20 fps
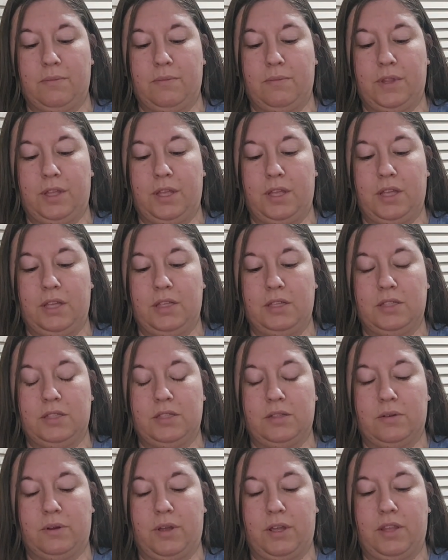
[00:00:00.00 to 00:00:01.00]
things,
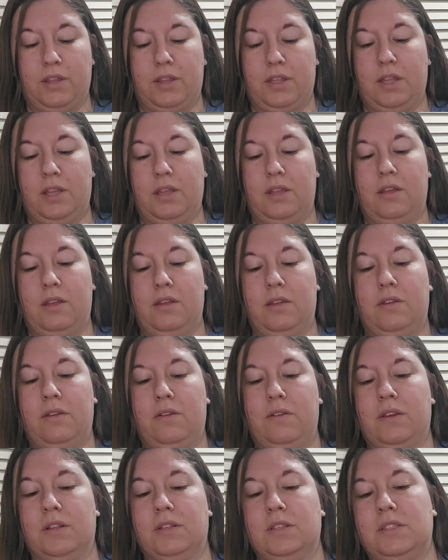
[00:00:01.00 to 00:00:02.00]
so I think
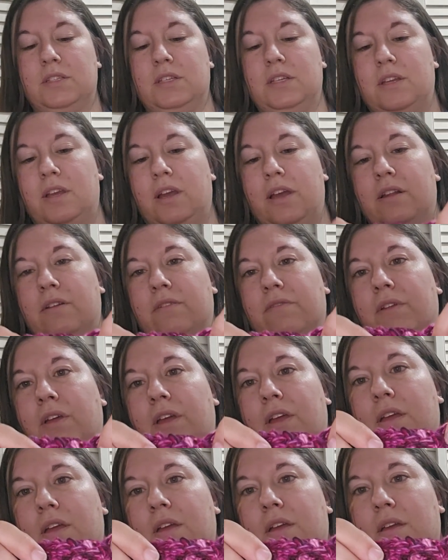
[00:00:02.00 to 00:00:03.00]
you can see kind of
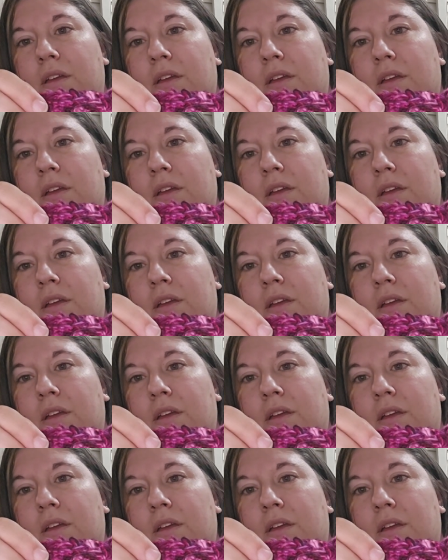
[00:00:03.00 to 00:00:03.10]
like,